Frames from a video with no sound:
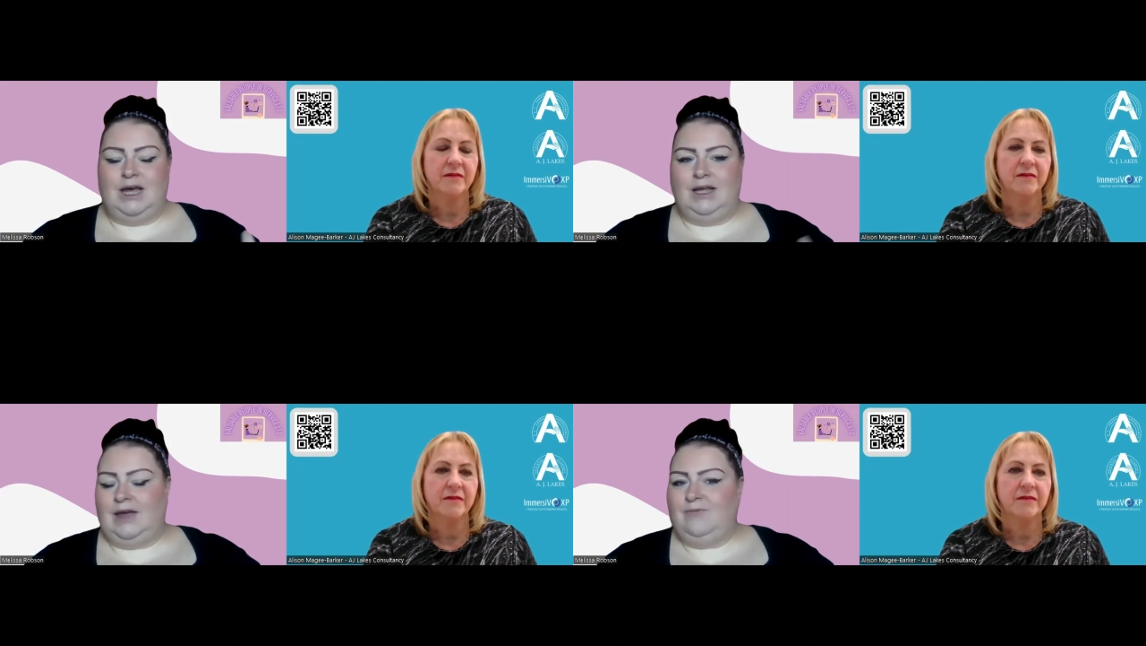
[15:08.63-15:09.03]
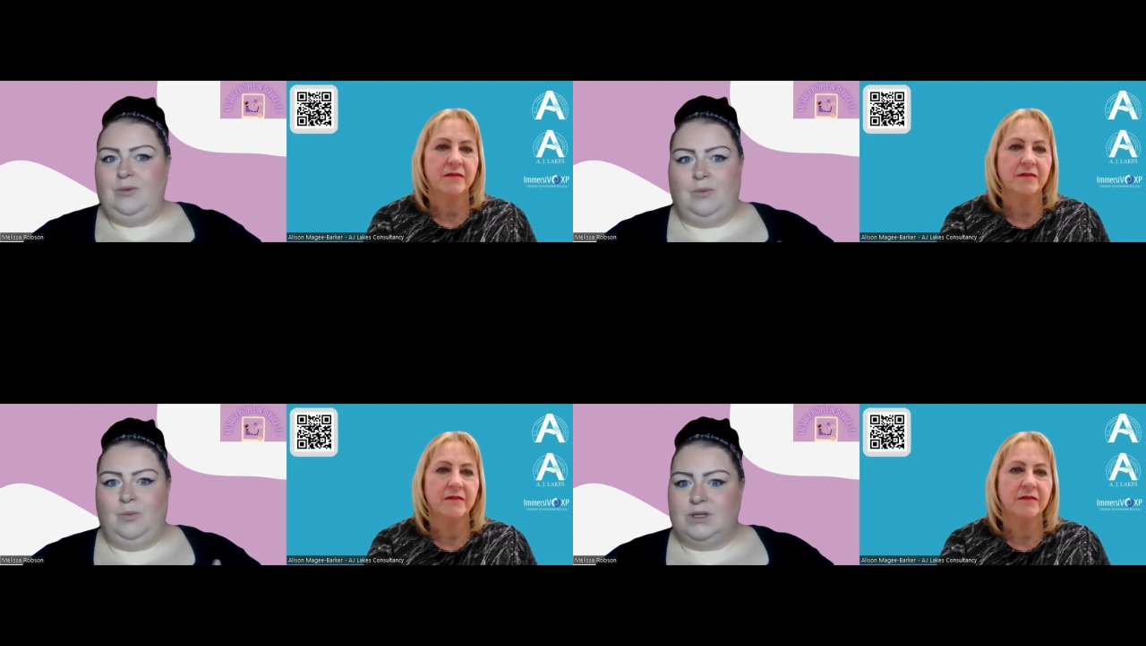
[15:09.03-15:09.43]
Speaker 1: Like
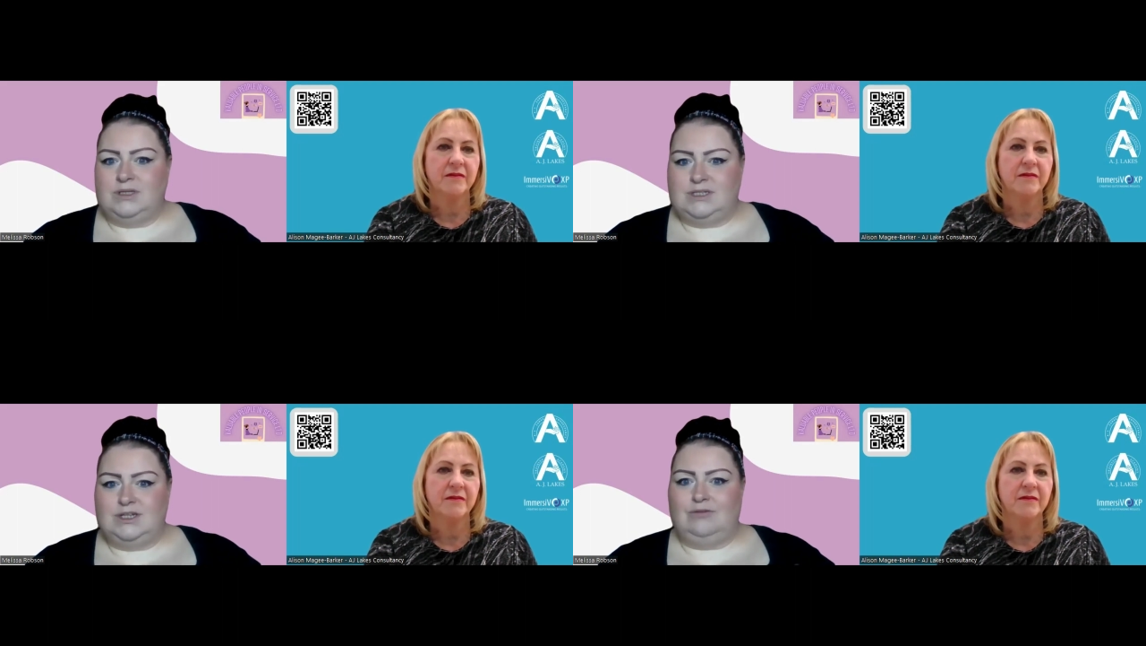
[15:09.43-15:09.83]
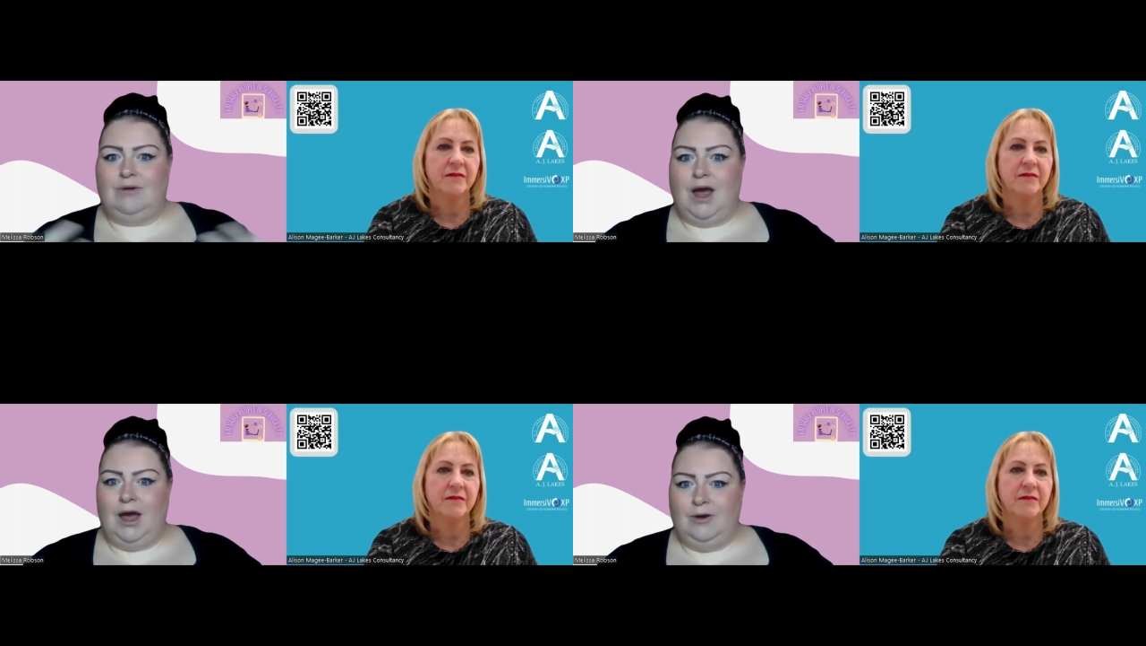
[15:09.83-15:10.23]
everyone wants to
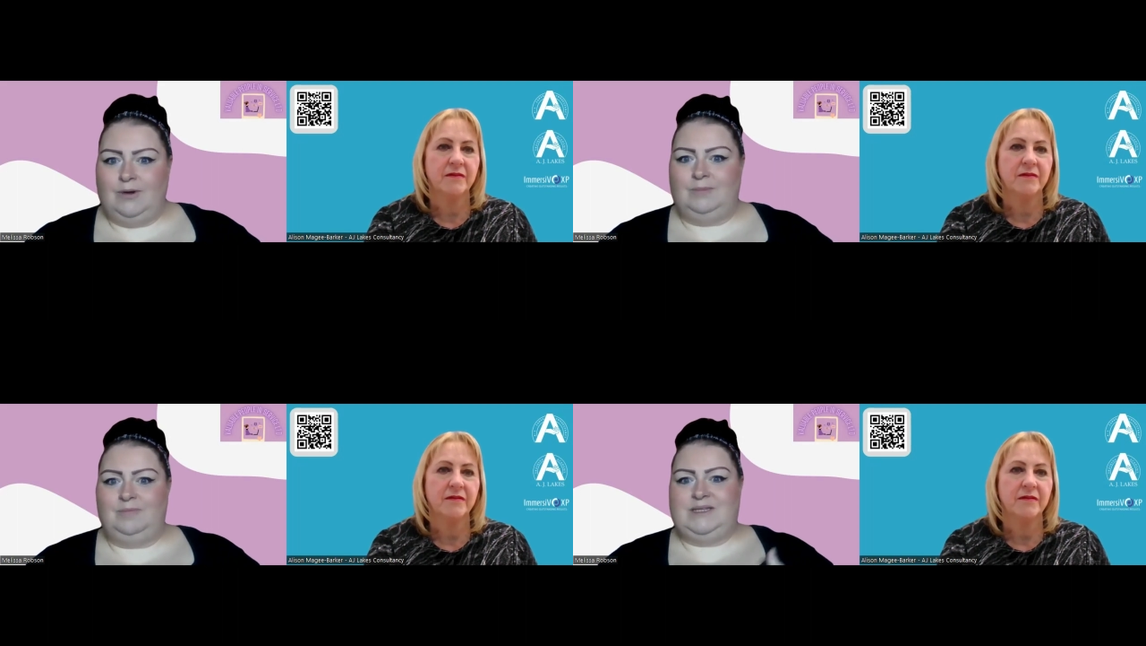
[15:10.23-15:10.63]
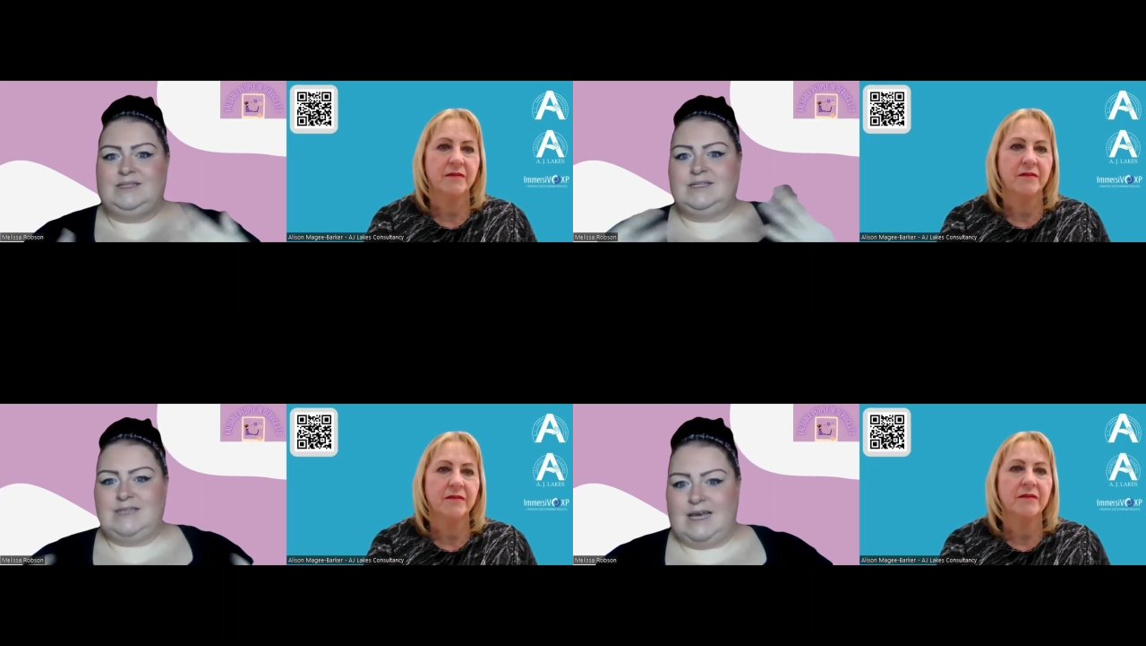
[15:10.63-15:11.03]
grow and be
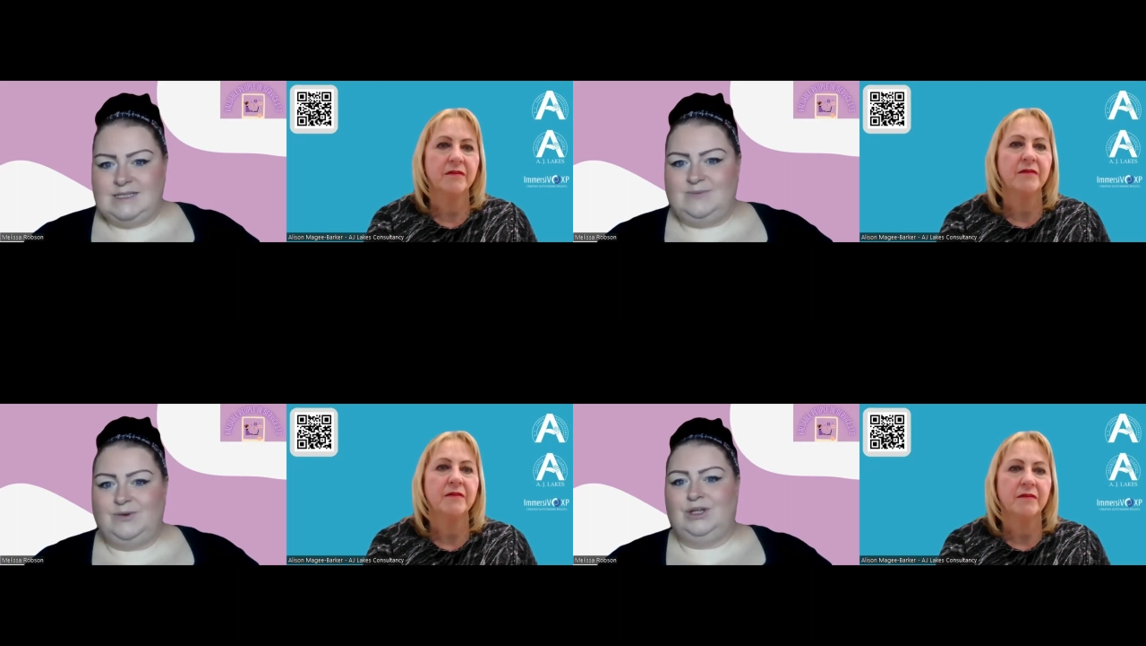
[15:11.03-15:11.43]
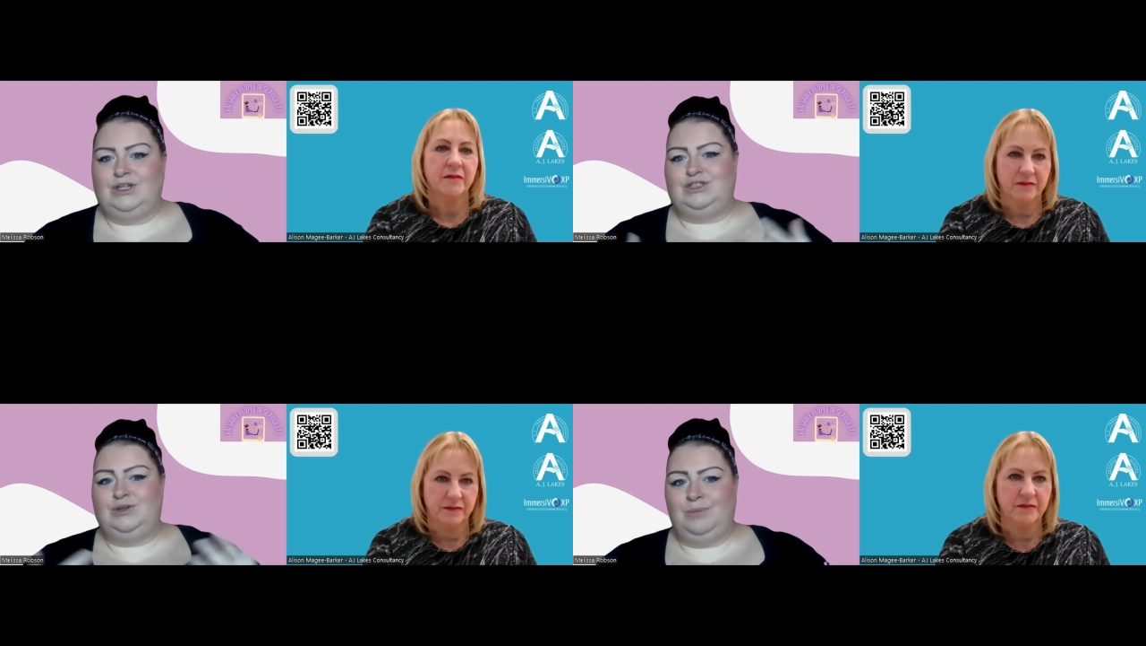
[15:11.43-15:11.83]
successful
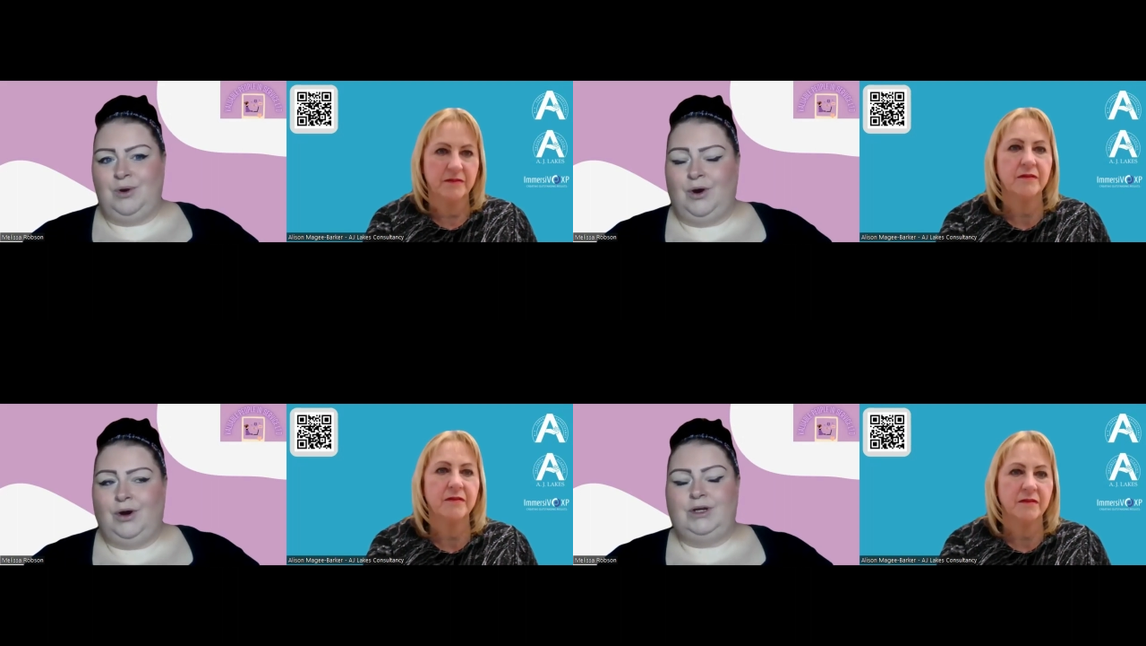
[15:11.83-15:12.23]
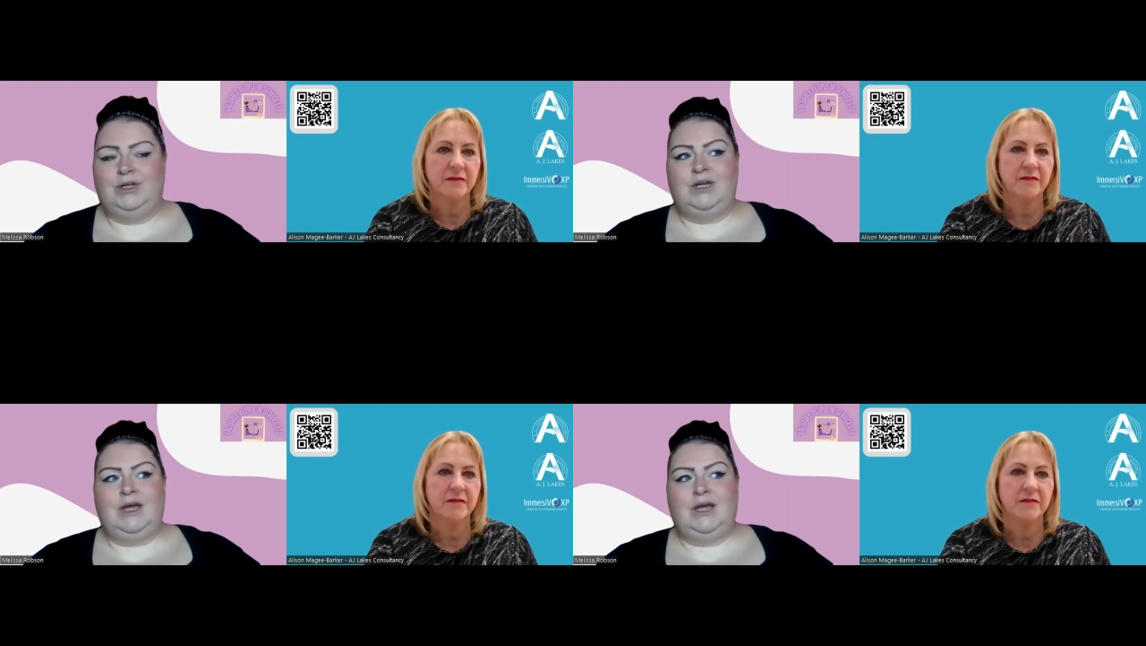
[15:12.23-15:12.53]
and do more.